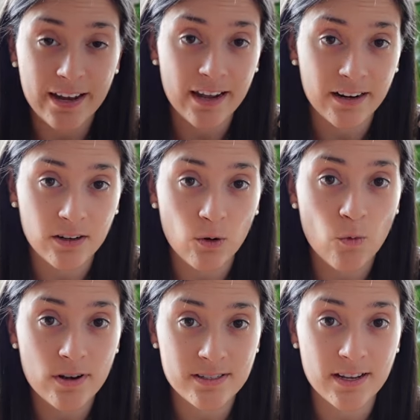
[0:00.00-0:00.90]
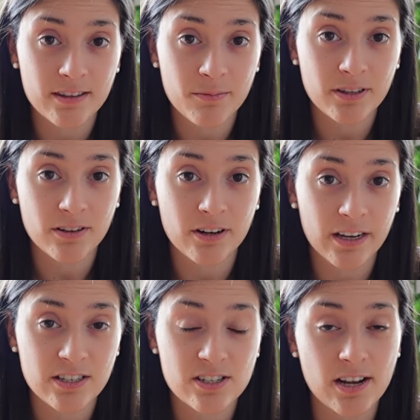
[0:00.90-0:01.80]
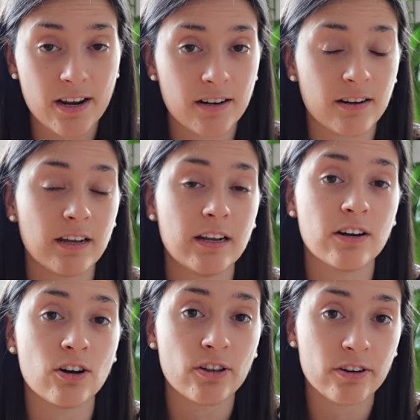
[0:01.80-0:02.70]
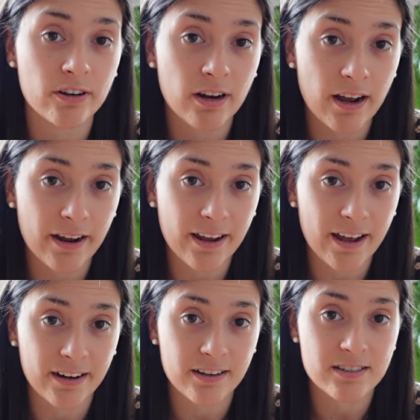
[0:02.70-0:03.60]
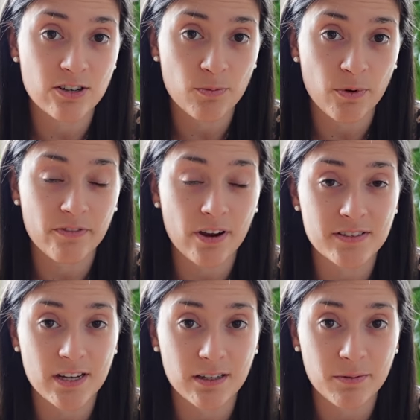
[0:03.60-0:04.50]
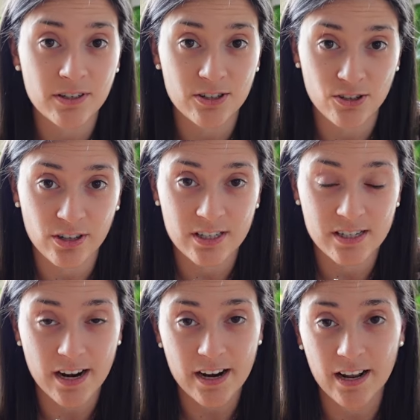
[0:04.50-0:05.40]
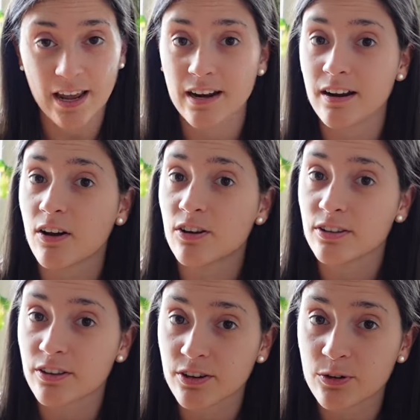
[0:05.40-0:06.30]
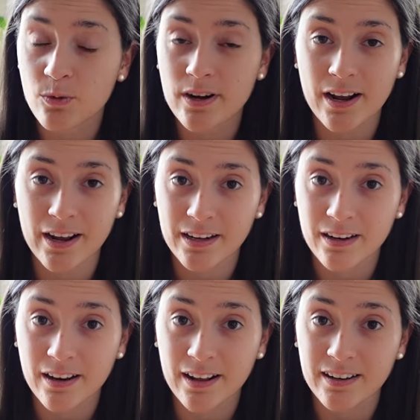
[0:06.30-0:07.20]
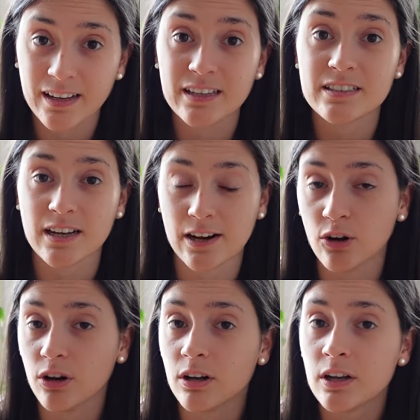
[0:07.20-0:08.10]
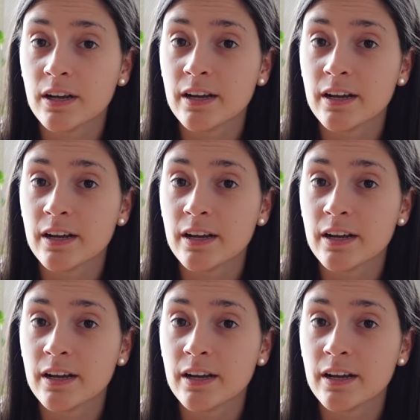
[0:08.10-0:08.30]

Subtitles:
I added 1 centimeter each side. In another, I added 0.5 centimeters on each side. And on the third one, I didn't add ease at all.